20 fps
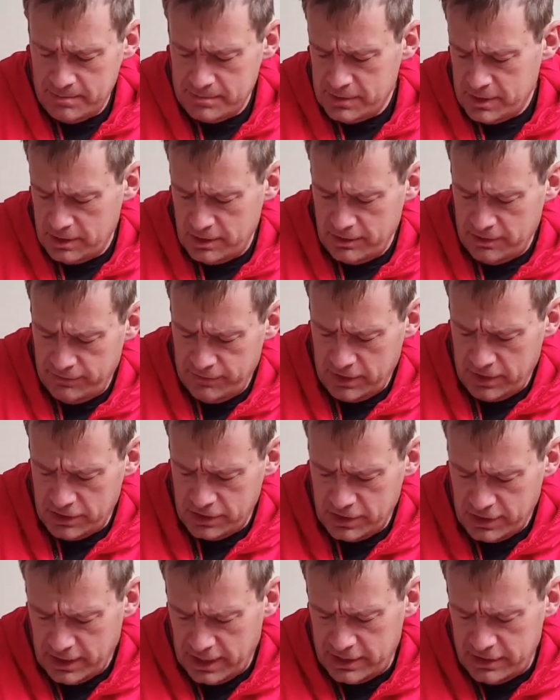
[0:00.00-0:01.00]
So you have the
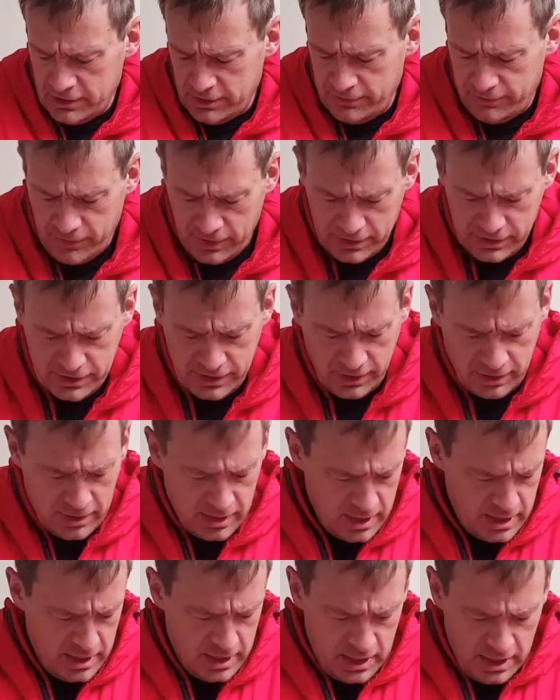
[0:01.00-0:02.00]
insulation on the front. So
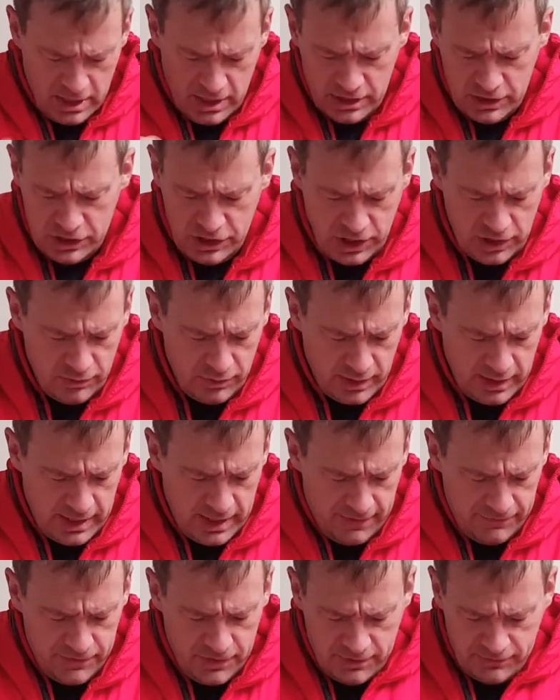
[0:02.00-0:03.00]

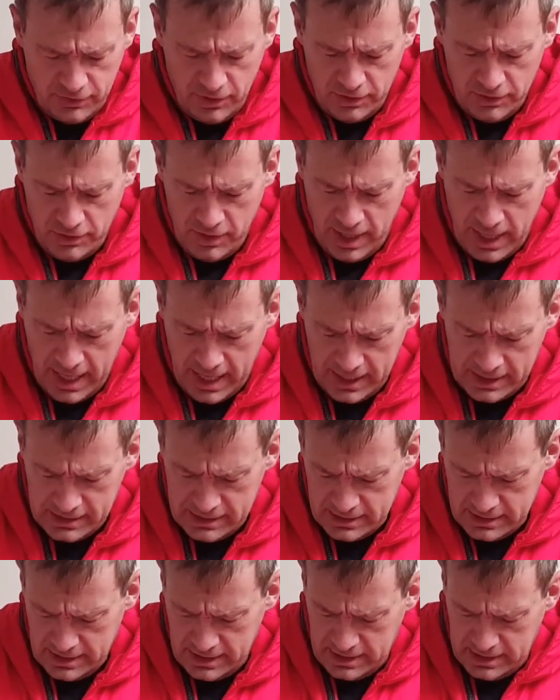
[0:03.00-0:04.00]
generally, if you've got your
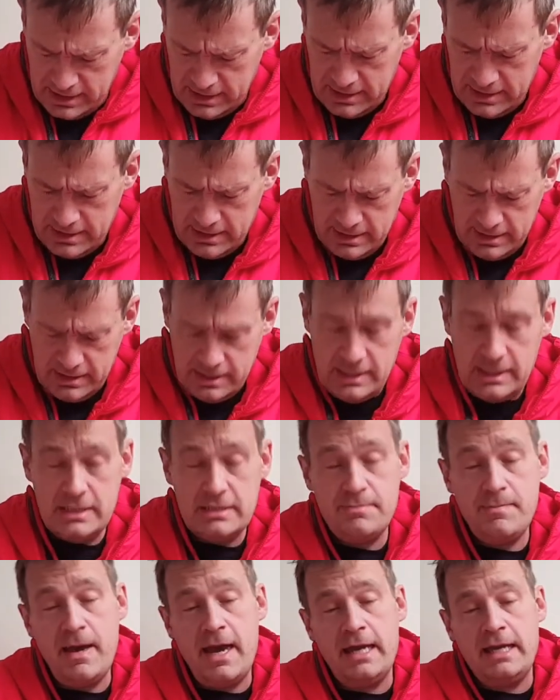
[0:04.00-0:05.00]
hands in
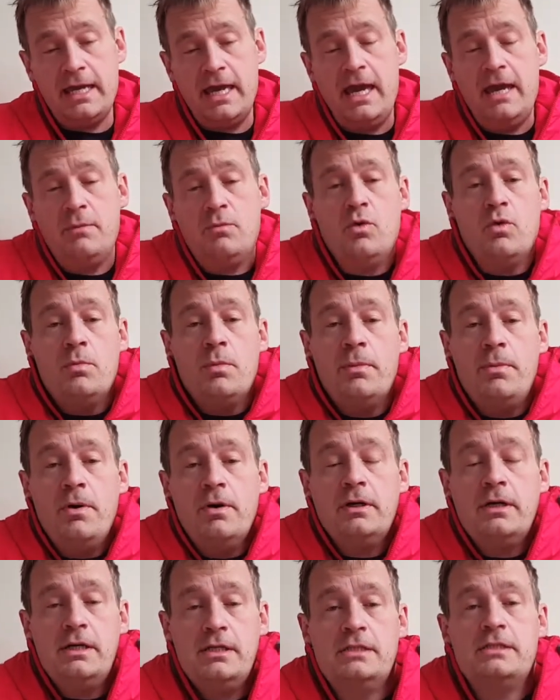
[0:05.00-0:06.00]
these back hand warmer
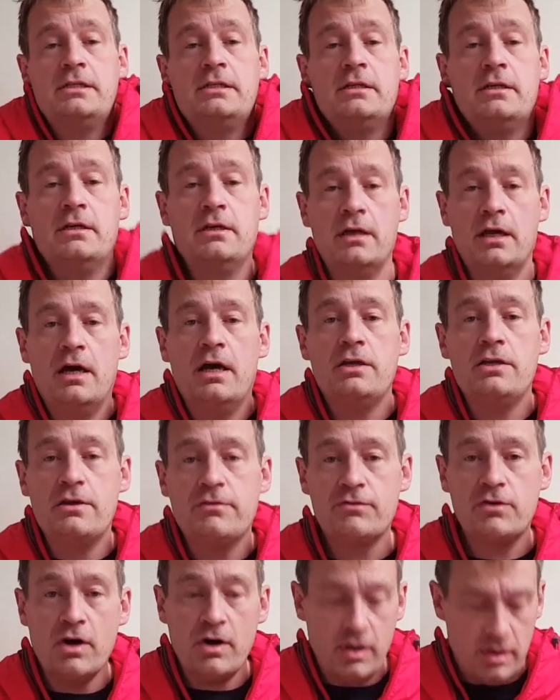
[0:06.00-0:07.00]
pockets,
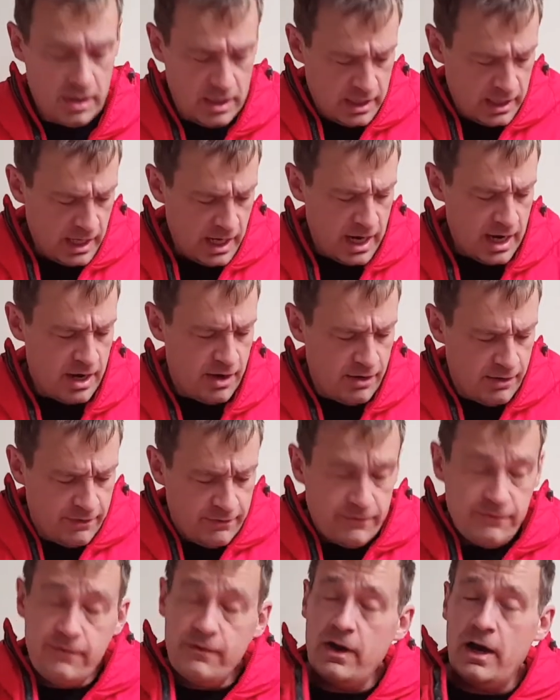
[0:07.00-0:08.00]
you've got a layer
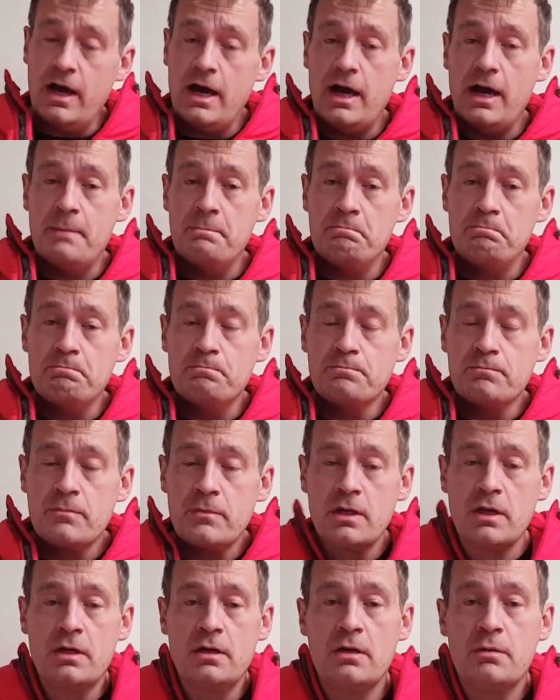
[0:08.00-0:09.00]
of
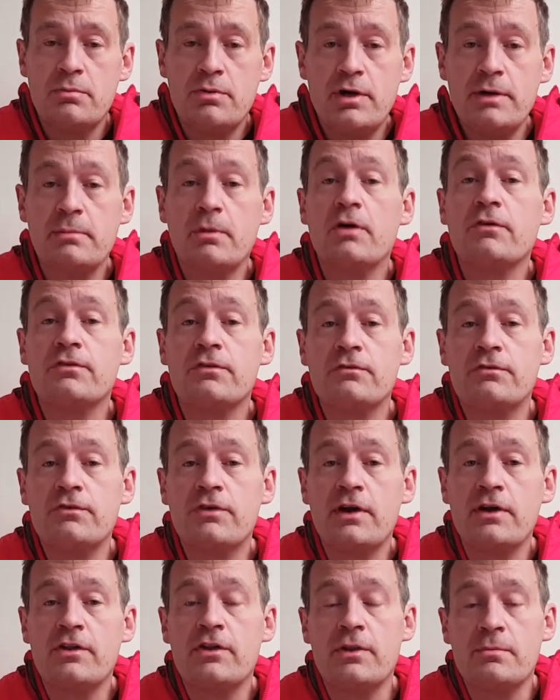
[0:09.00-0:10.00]
primaloft in
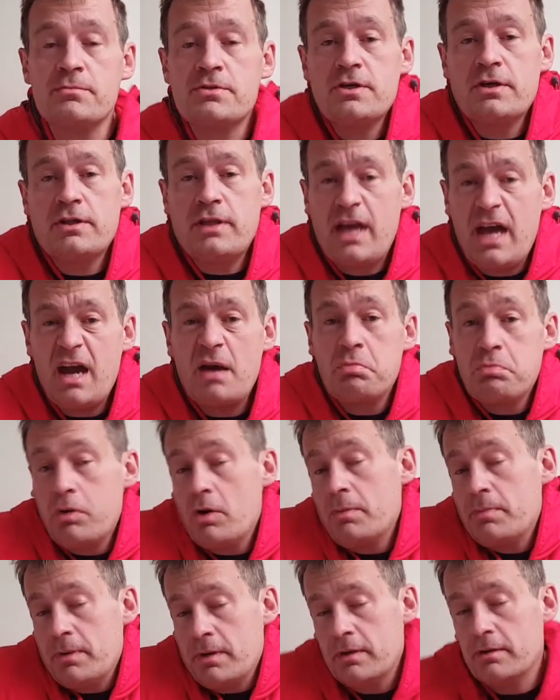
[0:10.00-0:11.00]
front of them. So they are
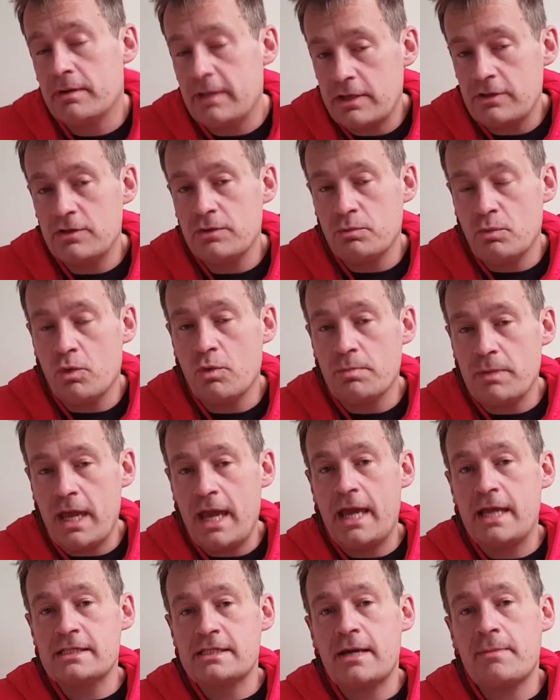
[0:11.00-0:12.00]
proper, they do warm your
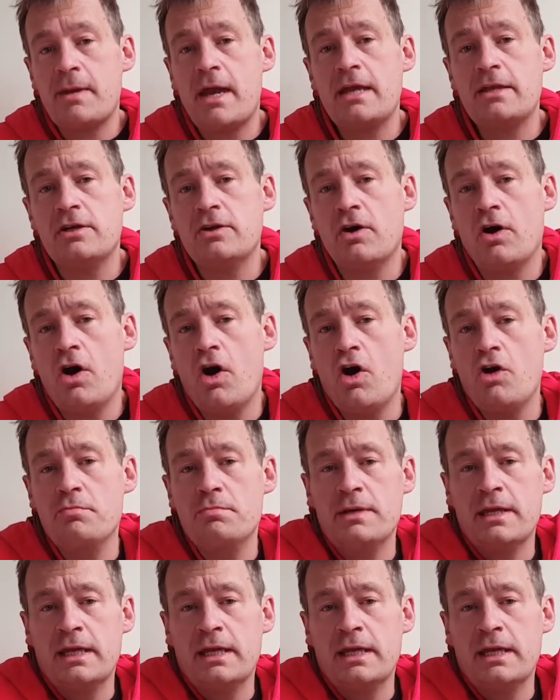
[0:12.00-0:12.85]
hands up, and you're not